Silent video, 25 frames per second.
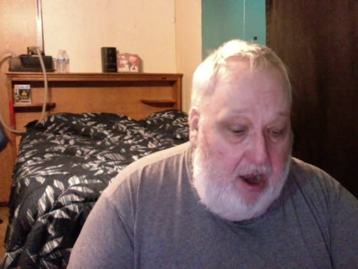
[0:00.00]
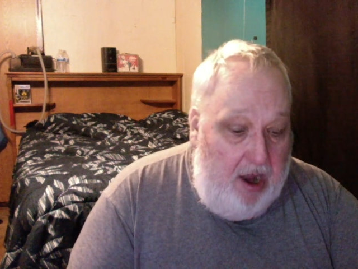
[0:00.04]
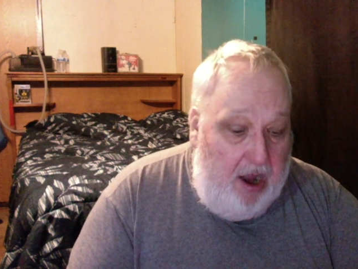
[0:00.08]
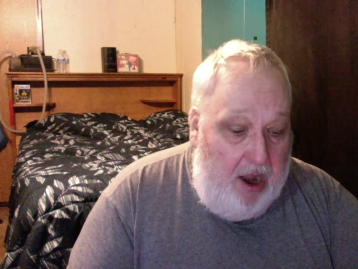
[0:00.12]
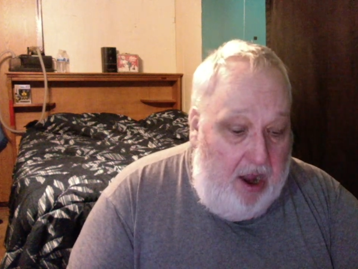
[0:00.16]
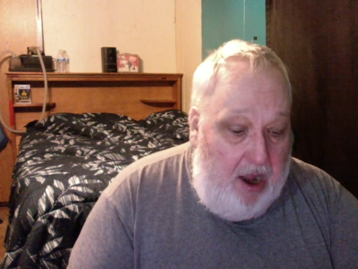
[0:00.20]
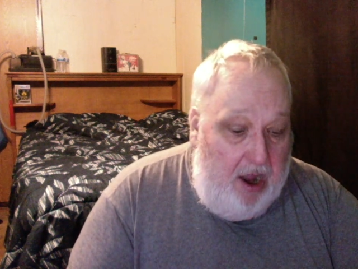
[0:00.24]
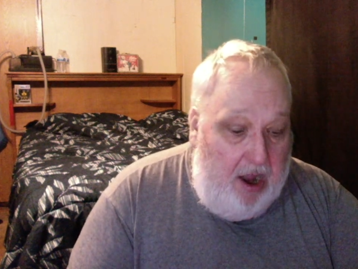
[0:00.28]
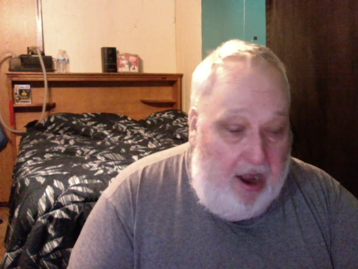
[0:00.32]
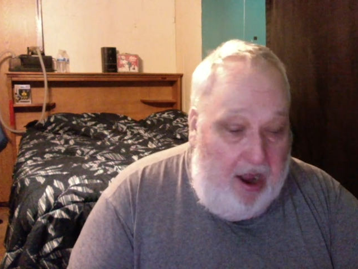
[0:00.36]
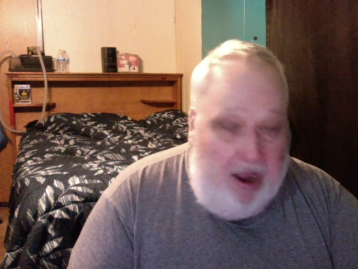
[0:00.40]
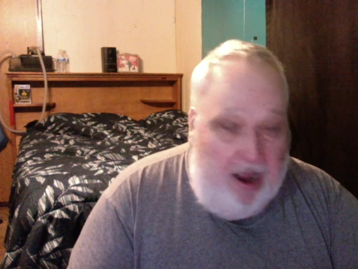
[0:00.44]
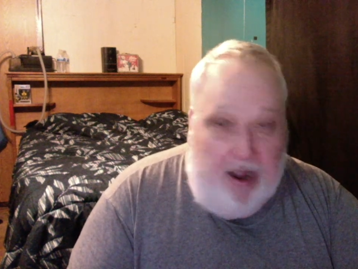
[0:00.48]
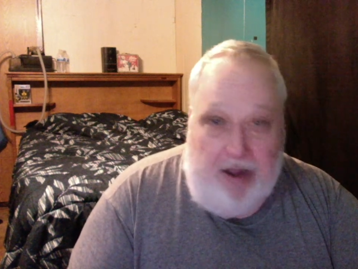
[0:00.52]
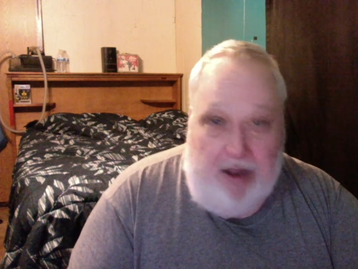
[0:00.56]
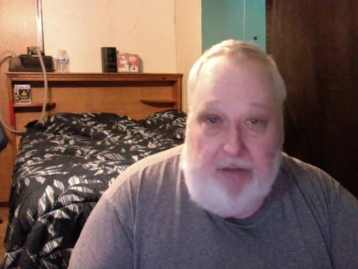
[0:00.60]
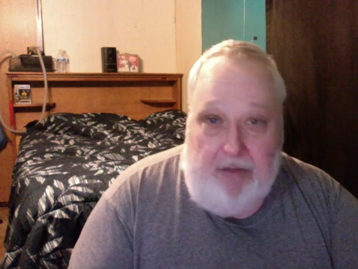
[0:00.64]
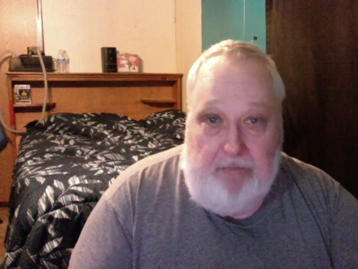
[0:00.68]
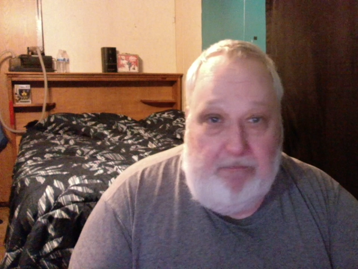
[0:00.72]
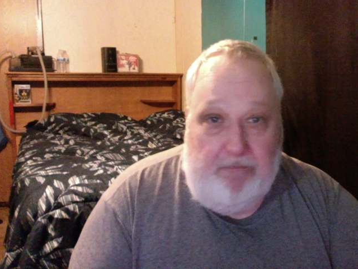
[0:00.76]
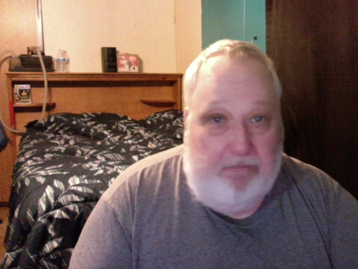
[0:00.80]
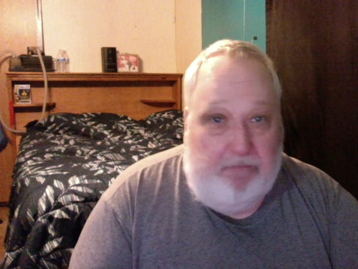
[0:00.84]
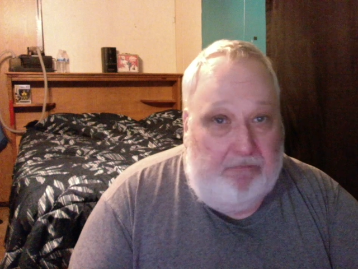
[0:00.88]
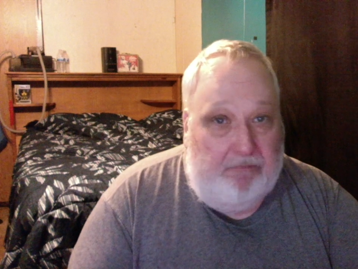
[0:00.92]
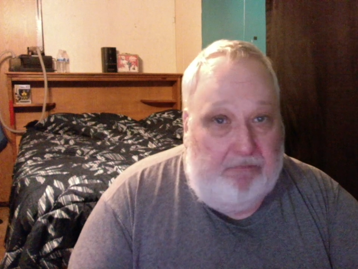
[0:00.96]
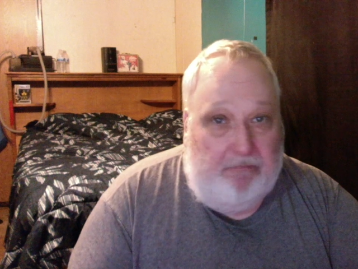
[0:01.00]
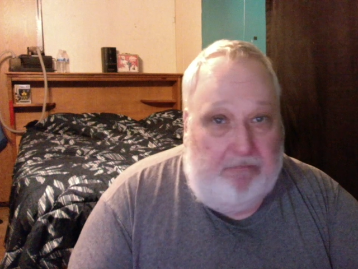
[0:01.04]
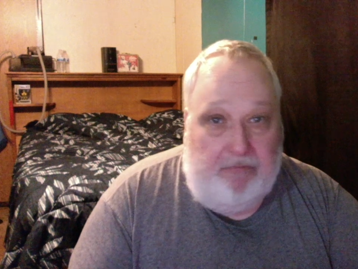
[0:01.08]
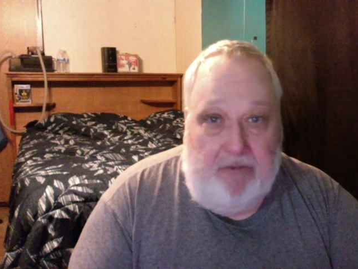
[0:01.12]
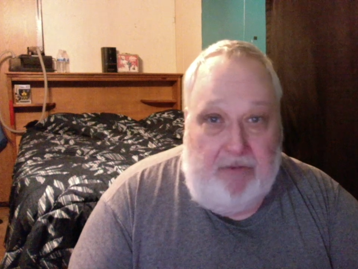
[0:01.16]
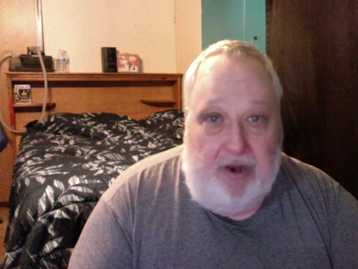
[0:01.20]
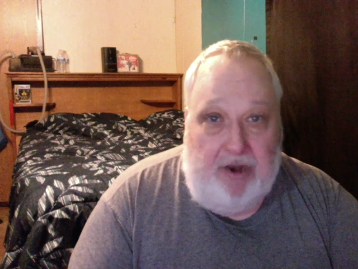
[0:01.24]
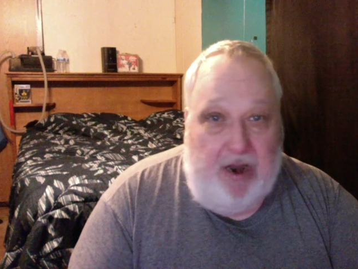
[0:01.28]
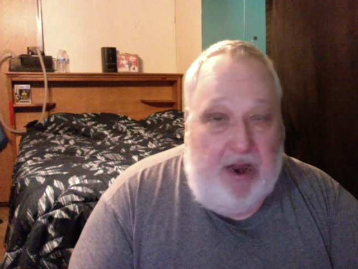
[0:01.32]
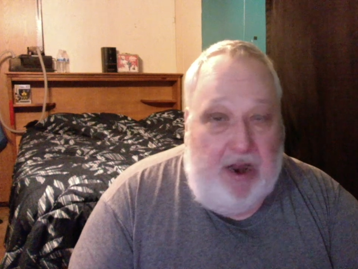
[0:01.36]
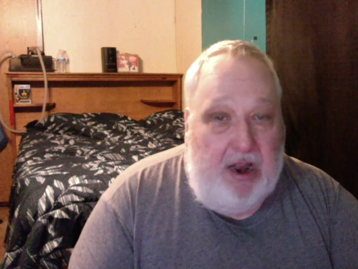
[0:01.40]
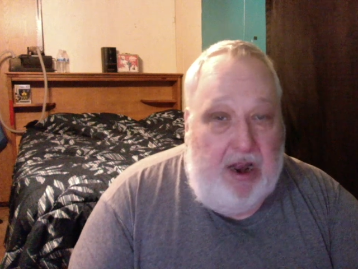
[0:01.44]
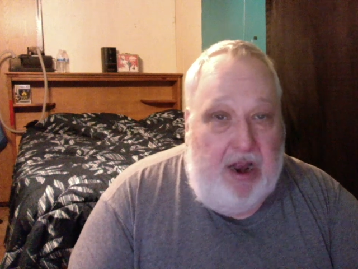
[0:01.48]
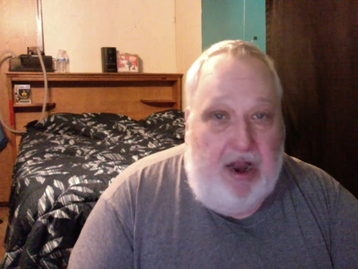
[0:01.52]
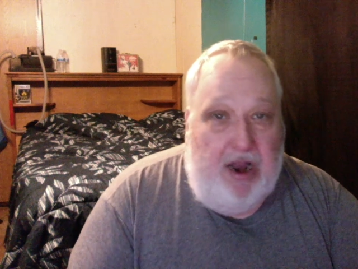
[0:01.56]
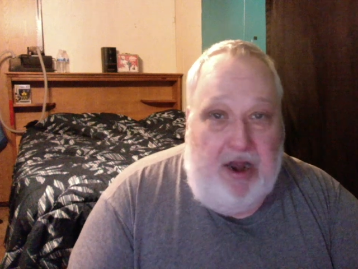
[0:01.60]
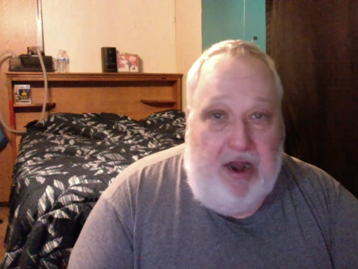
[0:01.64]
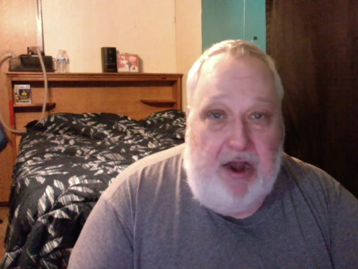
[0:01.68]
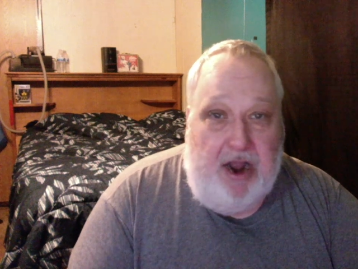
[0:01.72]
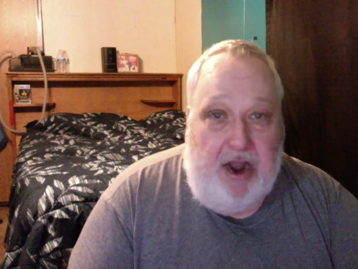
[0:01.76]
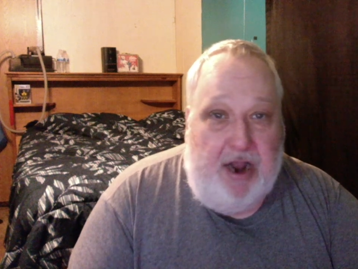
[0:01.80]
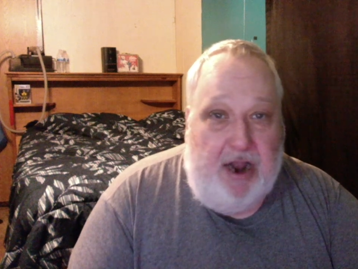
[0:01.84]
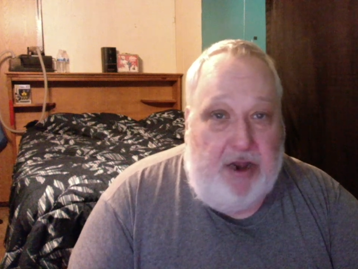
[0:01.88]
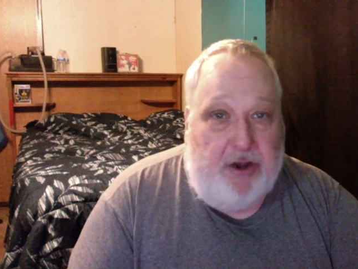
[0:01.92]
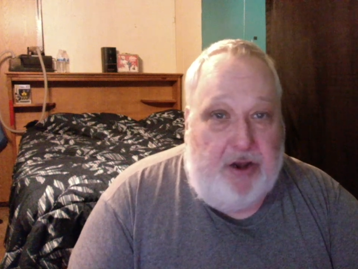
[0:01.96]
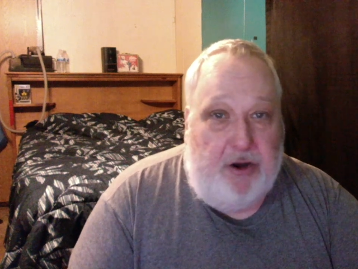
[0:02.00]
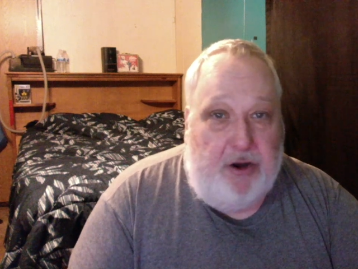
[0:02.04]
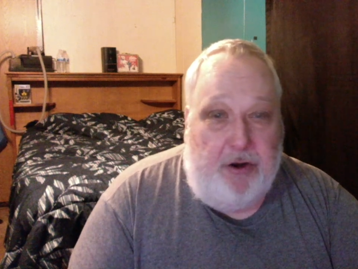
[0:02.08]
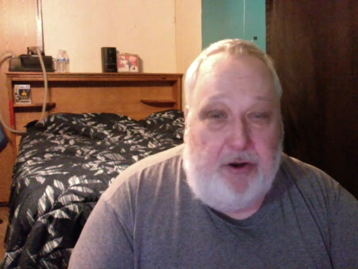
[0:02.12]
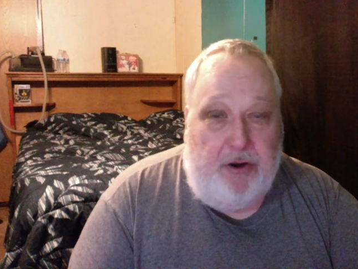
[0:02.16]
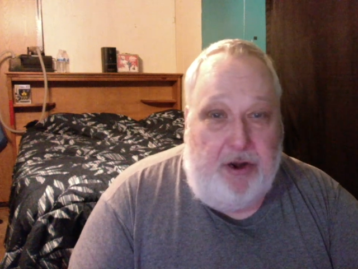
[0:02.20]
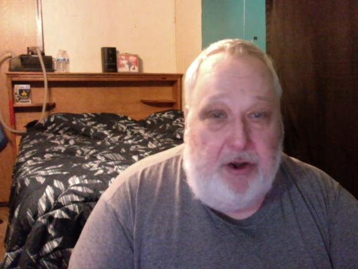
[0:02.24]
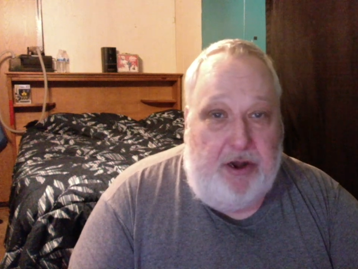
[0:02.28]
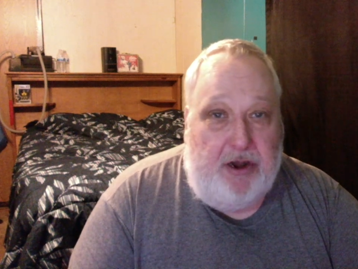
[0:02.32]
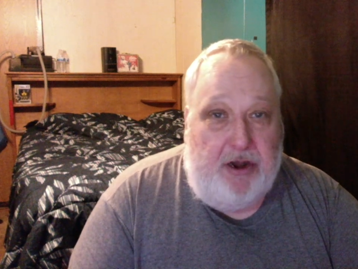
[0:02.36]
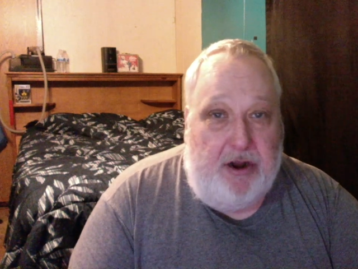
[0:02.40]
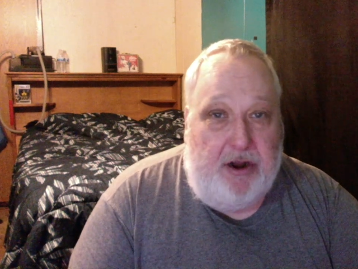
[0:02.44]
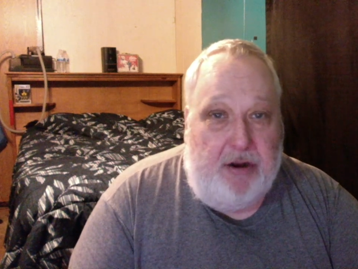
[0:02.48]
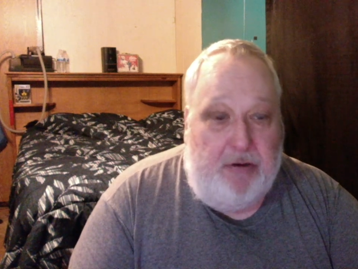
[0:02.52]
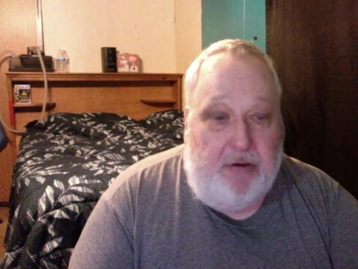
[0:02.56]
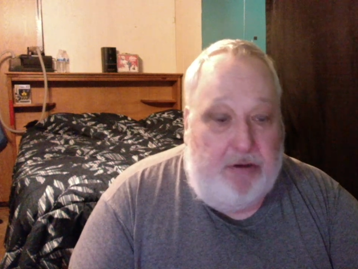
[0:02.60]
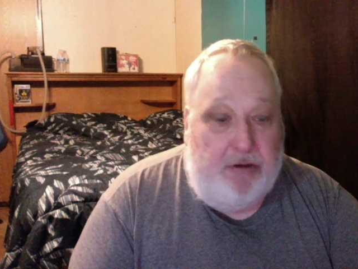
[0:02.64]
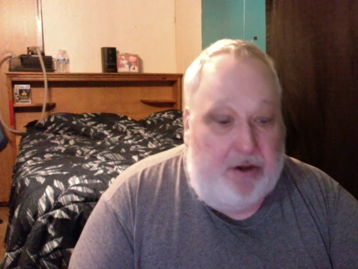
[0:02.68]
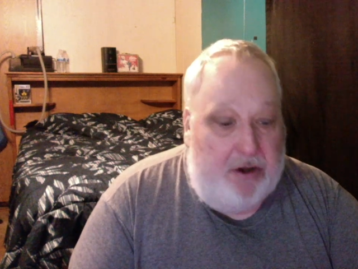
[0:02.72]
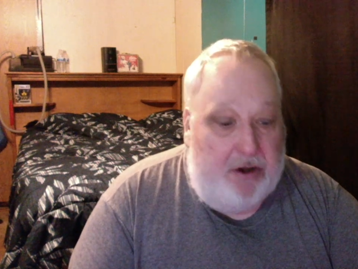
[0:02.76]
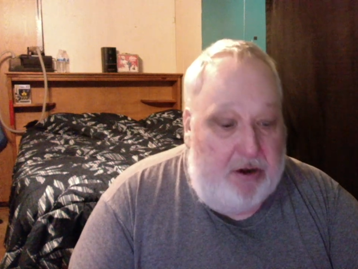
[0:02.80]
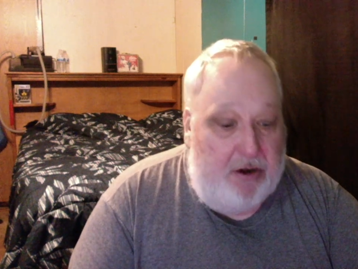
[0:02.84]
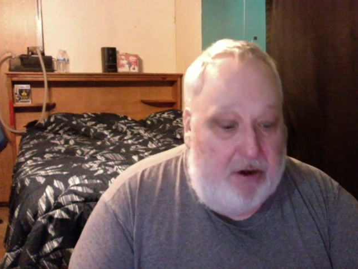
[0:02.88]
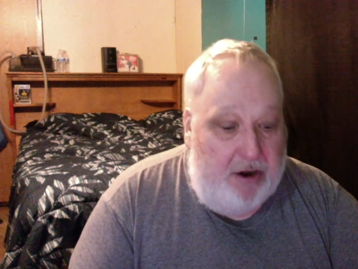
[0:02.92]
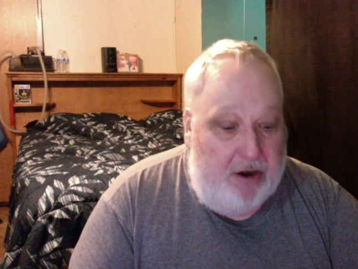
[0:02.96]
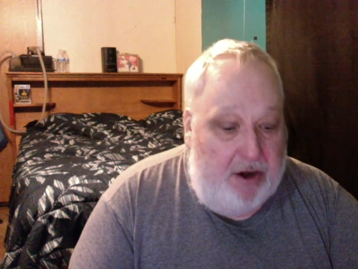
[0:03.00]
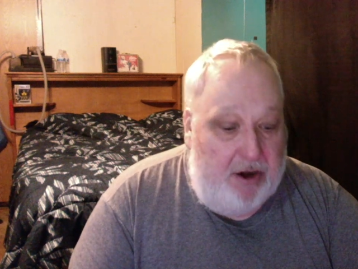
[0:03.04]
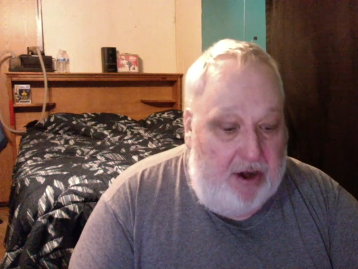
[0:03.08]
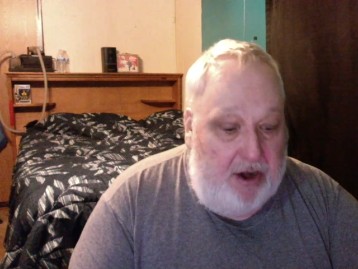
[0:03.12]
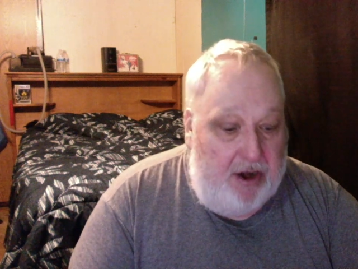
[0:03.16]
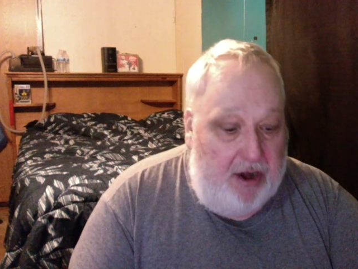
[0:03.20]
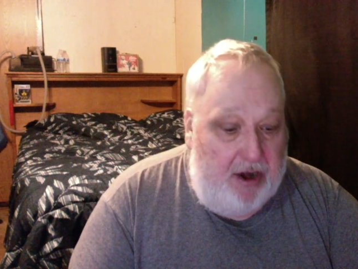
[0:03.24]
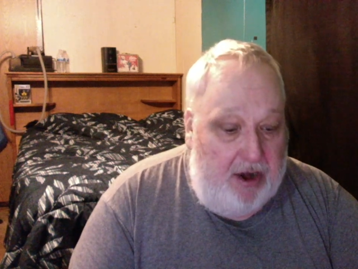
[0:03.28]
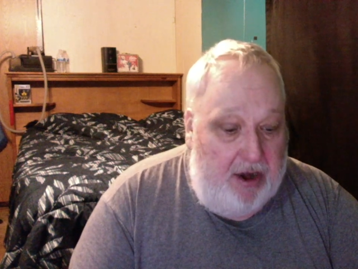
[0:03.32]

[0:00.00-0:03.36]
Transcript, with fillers: uh, nice earthy tones to it.